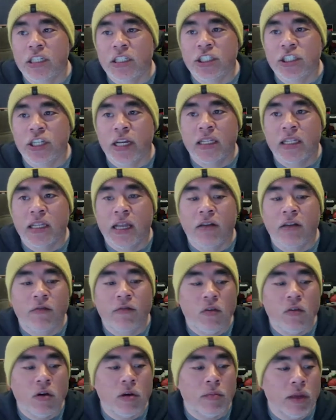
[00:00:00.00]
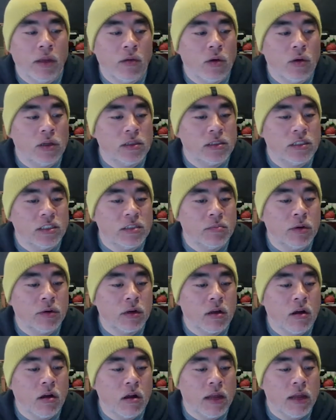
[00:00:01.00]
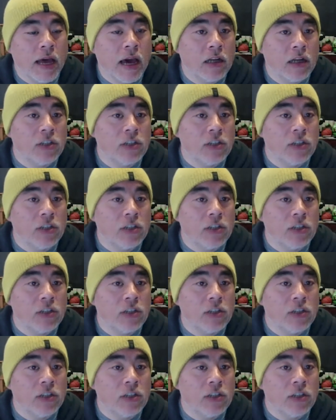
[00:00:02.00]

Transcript: checked out for me was this book called How